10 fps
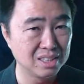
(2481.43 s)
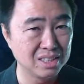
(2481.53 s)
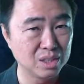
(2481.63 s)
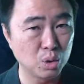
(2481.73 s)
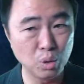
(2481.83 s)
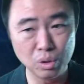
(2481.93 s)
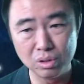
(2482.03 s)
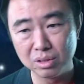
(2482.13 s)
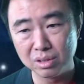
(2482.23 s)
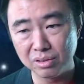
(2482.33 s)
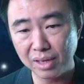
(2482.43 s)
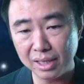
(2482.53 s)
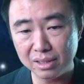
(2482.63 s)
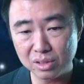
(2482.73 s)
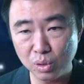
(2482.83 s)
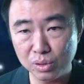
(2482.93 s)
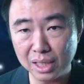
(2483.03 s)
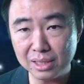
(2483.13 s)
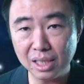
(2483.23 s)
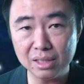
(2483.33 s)
Cool, right? So
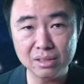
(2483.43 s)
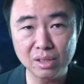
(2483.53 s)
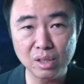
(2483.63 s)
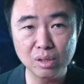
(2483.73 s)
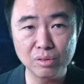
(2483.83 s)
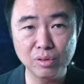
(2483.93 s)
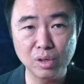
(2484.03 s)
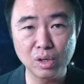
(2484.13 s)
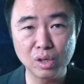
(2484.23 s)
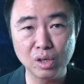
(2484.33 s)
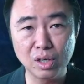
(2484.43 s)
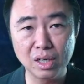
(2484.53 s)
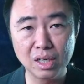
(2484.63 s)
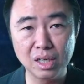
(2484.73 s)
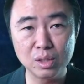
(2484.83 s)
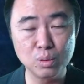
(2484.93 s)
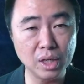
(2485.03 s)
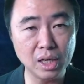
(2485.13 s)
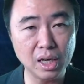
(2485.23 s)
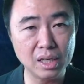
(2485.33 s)
that's it, you know, for
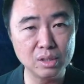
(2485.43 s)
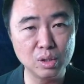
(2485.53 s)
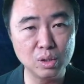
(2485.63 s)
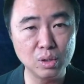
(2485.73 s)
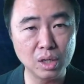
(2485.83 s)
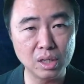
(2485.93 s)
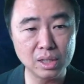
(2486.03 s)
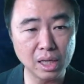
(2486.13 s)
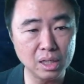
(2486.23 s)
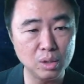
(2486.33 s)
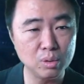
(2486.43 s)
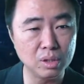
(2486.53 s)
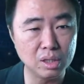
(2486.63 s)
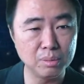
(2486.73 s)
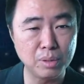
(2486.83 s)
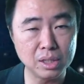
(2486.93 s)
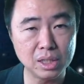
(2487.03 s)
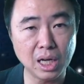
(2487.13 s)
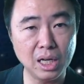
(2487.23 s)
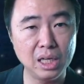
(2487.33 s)
today. And you know, thank you, brother
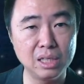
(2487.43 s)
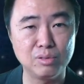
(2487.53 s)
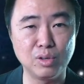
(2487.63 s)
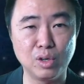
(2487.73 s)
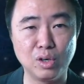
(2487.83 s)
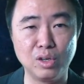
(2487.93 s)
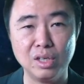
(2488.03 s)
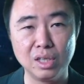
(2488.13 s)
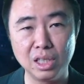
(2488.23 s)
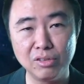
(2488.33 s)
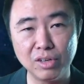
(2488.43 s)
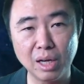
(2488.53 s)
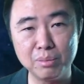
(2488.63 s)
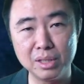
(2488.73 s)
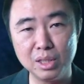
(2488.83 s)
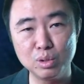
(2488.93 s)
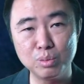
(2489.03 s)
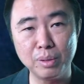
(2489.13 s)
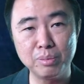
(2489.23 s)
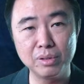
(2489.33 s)
Kahing, for giving up the
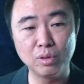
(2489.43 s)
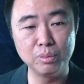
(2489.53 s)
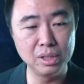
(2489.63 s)
newspaper for me.